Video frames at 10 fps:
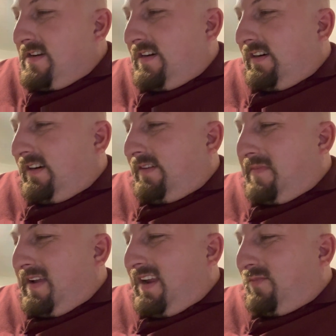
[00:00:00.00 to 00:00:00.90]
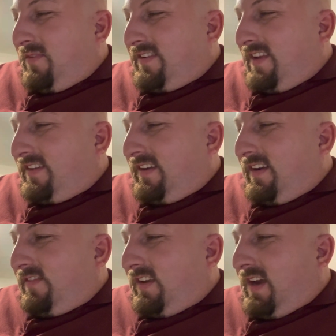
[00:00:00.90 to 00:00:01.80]
Um, Hayden
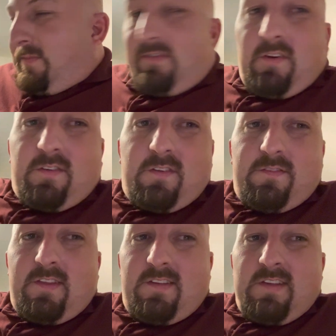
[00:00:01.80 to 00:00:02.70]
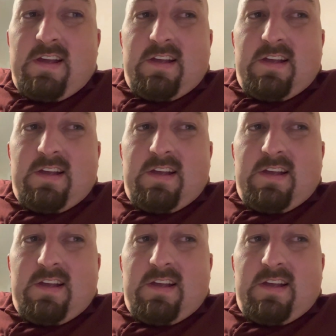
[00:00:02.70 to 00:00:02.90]
Wesneski of the Cubs versus the Phillies.